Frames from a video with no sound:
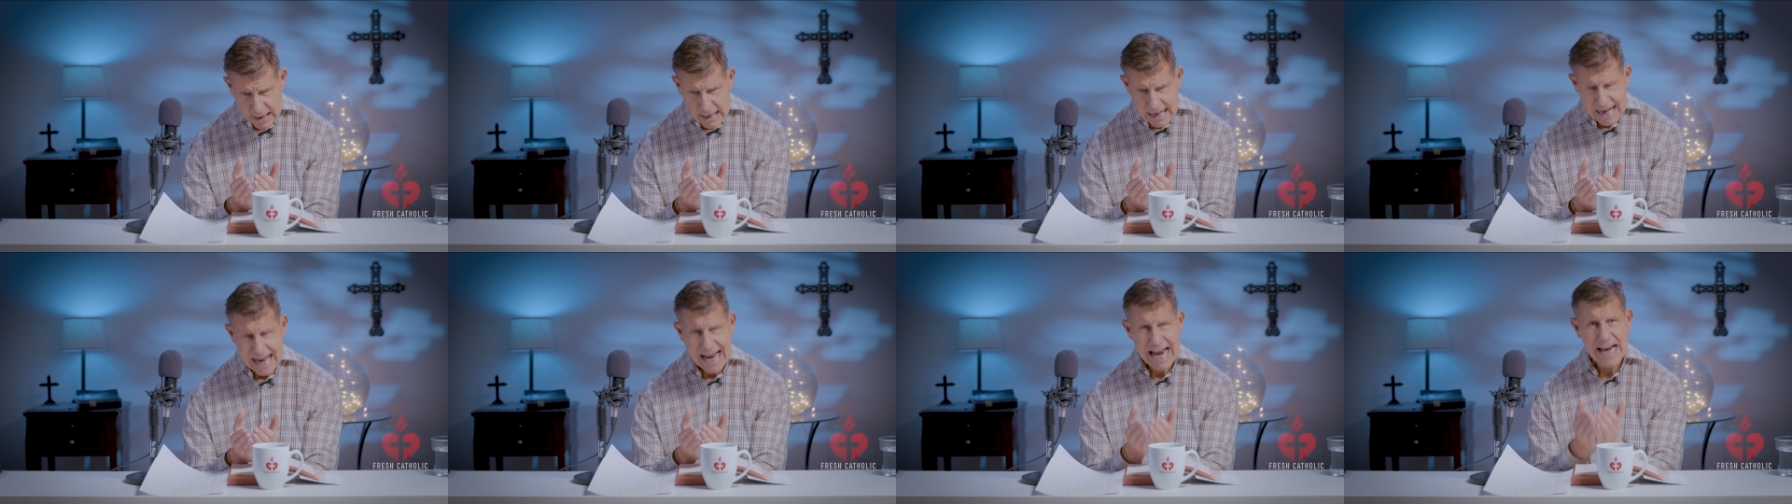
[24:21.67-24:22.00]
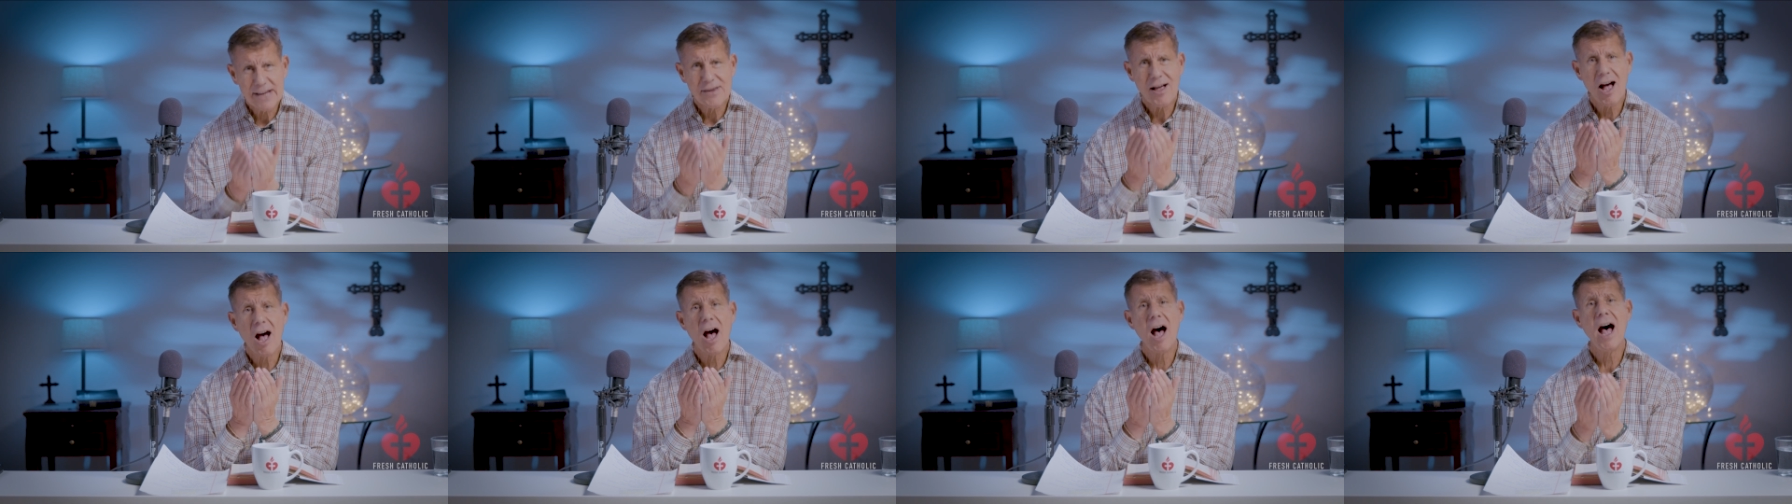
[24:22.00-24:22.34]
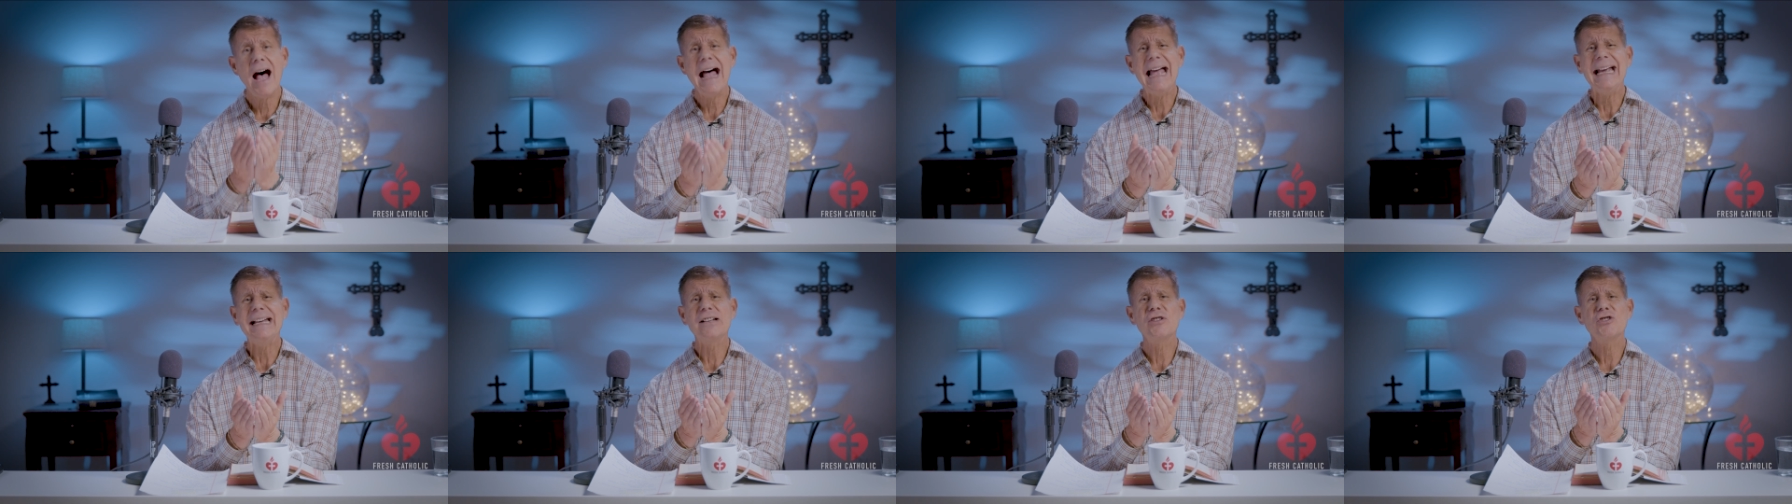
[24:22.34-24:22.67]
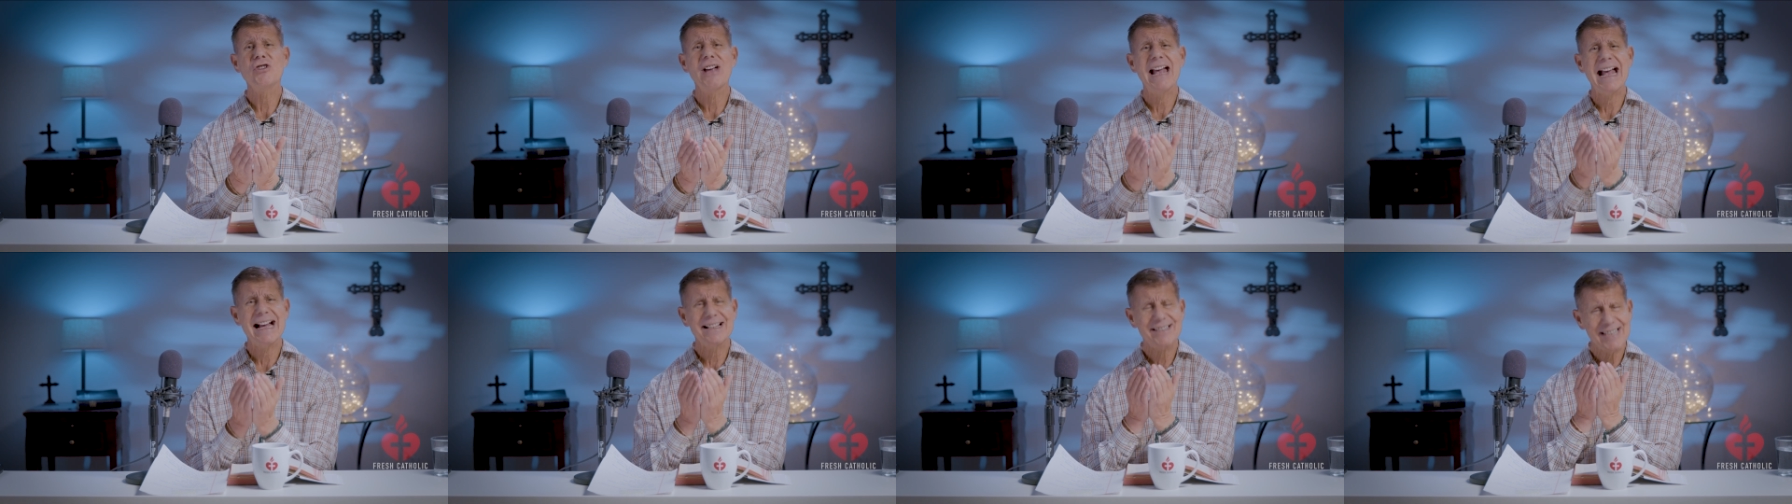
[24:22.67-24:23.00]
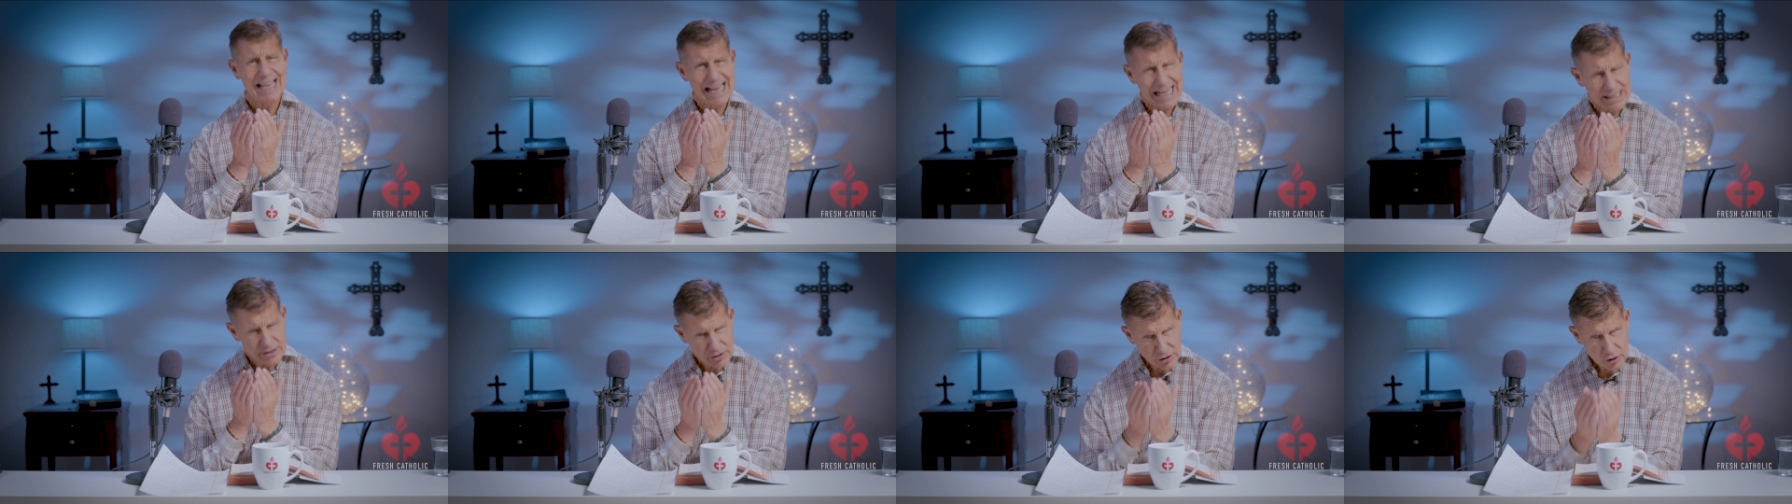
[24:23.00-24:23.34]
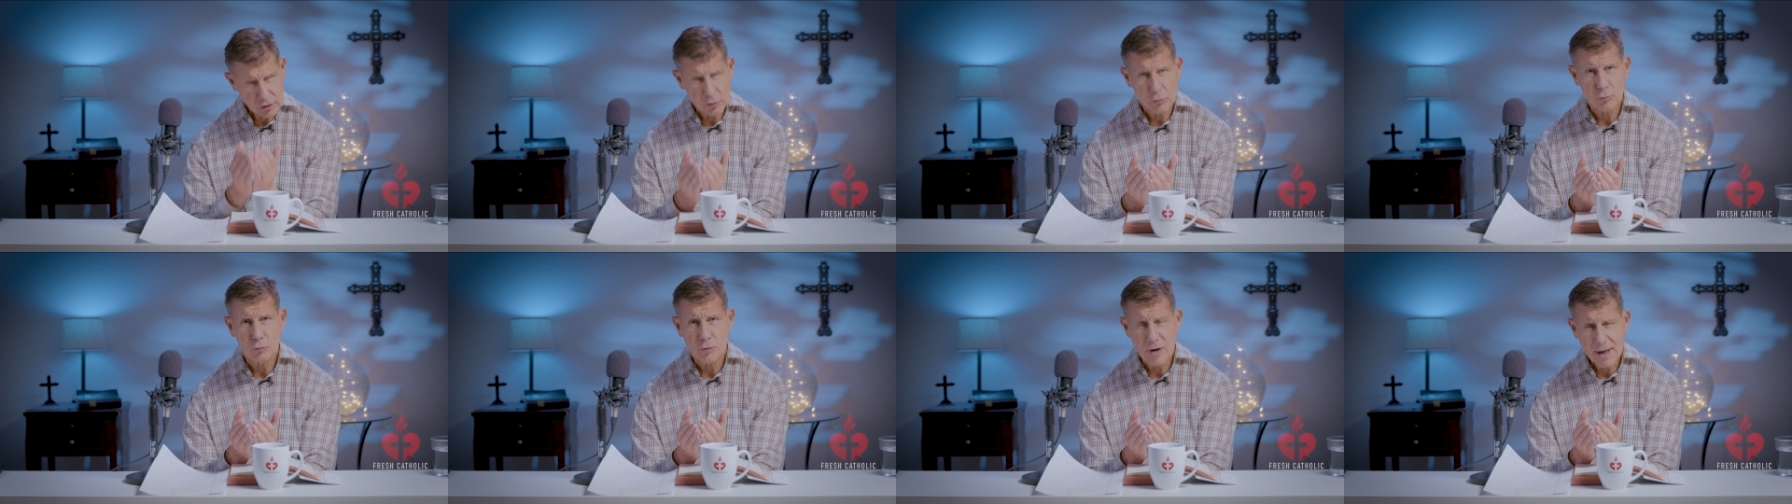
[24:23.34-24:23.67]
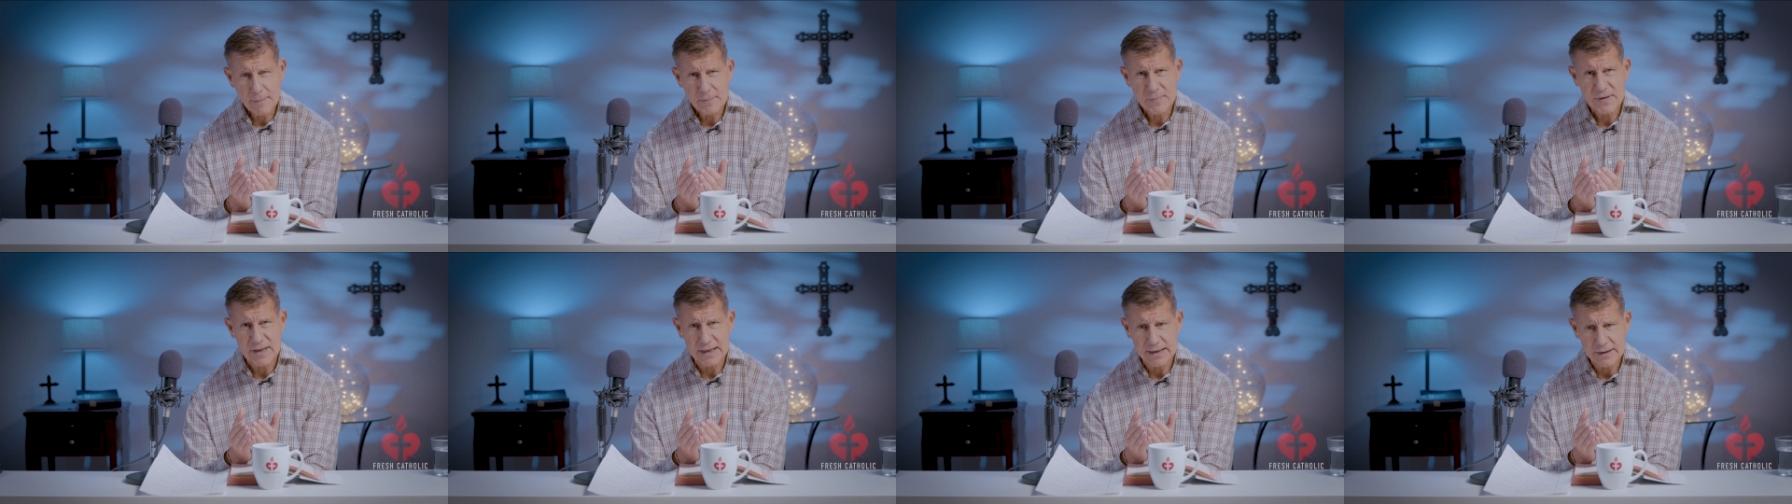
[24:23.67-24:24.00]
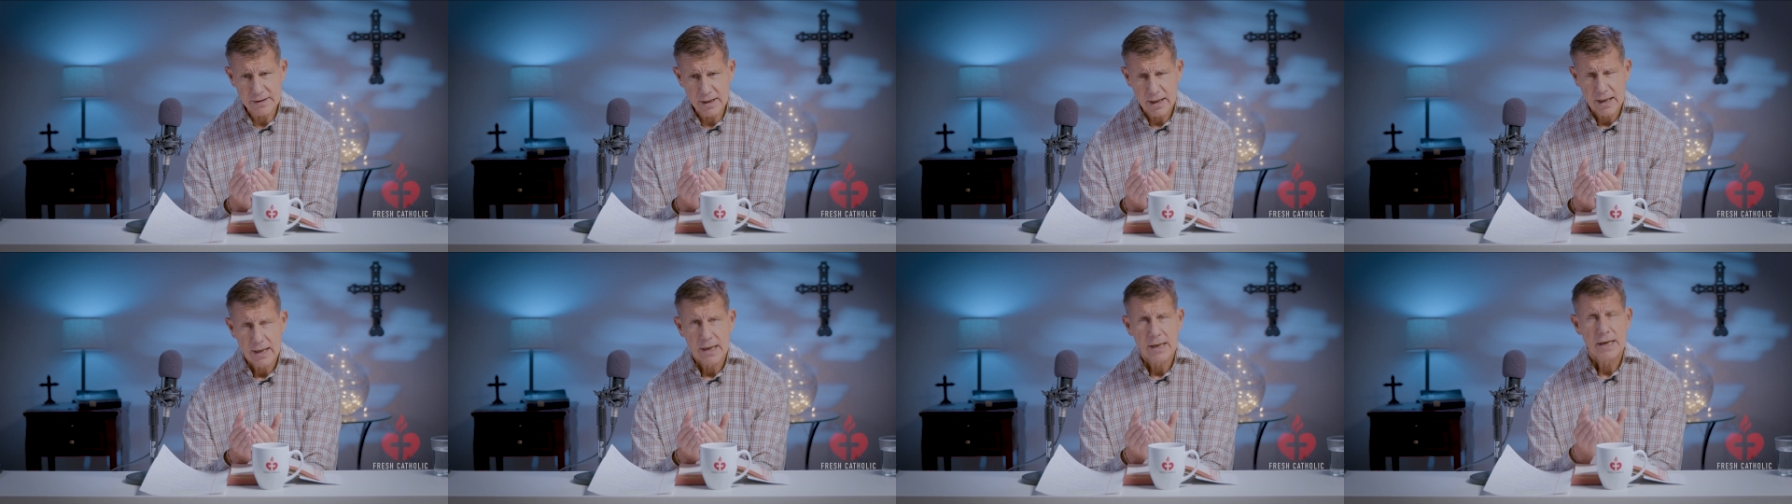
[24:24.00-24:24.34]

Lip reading: had hijacked and corrupted